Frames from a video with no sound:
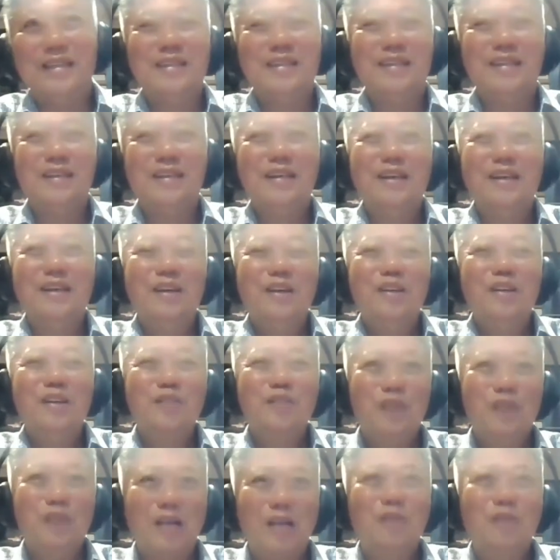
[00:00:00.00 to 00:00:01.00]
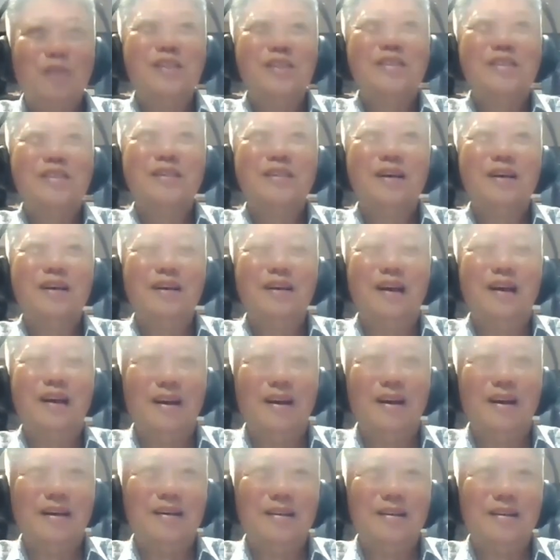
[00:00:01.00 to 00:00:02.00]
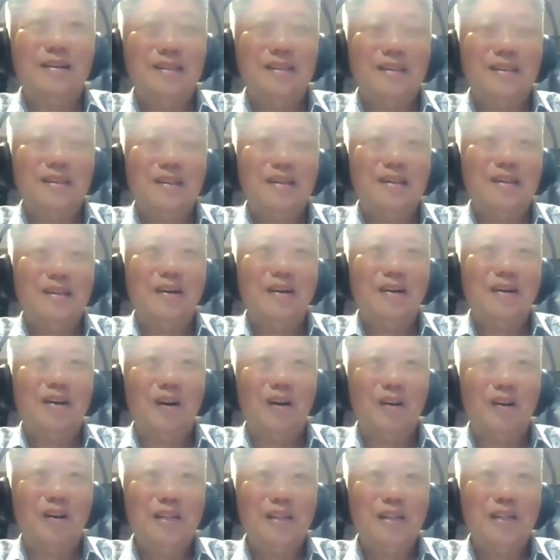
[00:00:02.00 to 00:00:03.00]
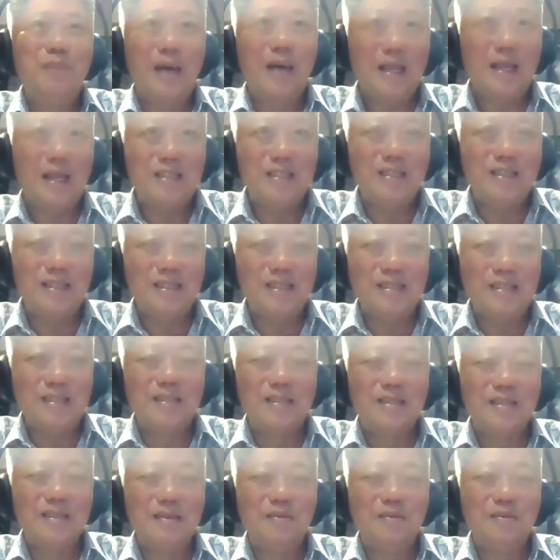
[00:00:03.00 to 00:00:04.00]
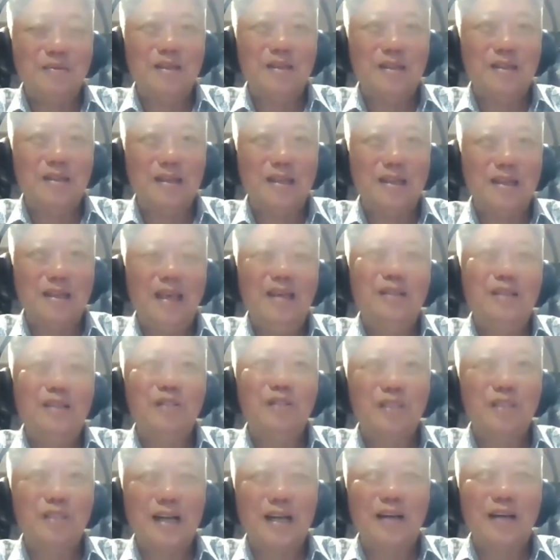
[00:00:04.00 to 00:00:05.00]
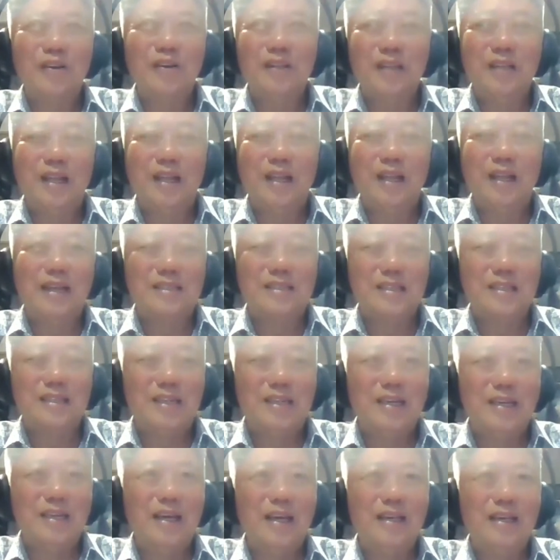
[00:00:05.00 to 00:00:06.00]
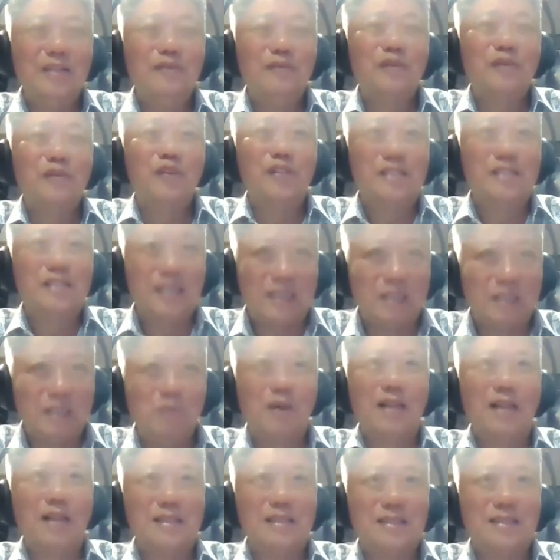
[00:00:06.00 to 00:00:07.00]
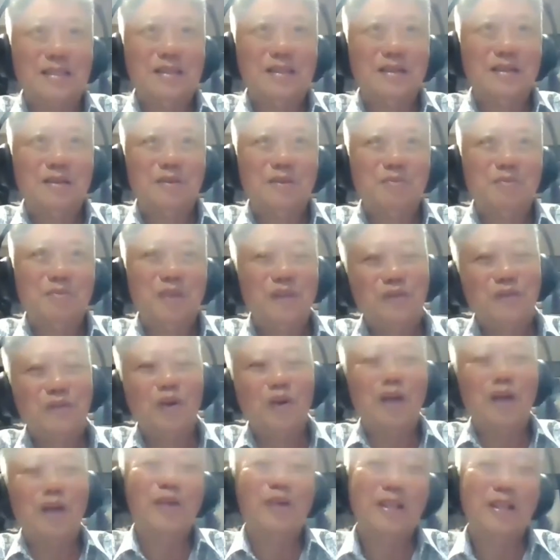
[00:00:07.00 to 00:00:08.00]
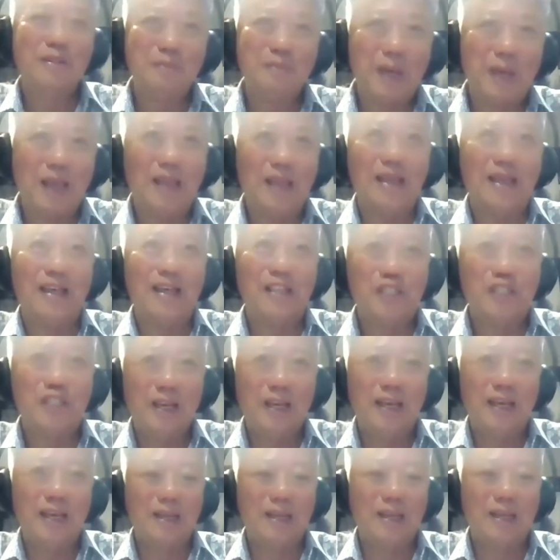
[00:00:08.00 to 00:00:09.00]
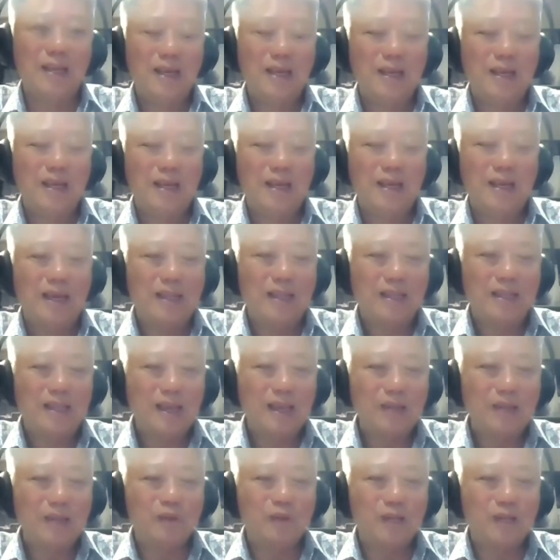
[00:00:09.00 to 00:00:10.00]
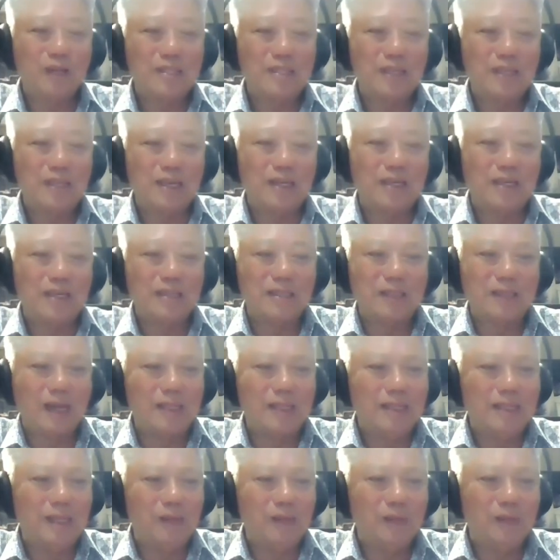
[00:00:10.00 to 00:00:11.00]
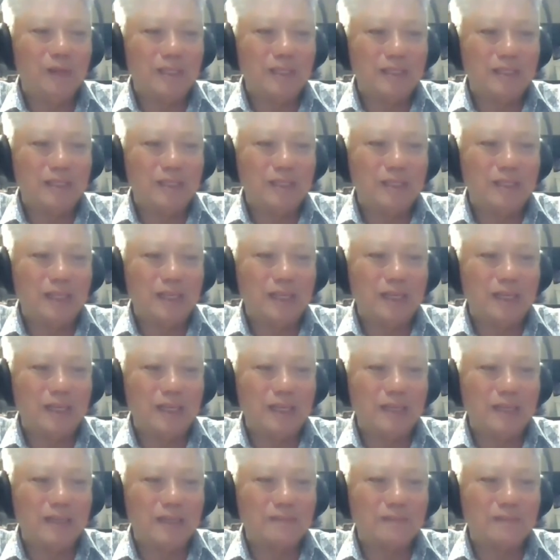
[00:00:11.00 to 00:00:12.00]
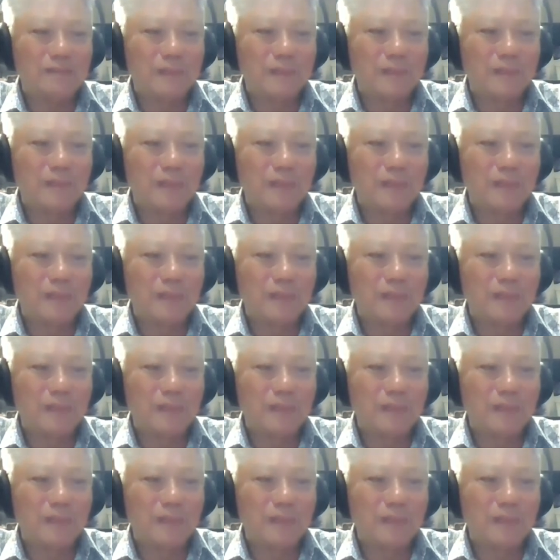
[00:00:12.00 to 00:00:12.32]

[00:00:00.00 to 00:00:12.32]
later. So I was uh, on the patches okay, glutathione and X39 for six months before I went back and checked. And that was, uh, I think was in, uh,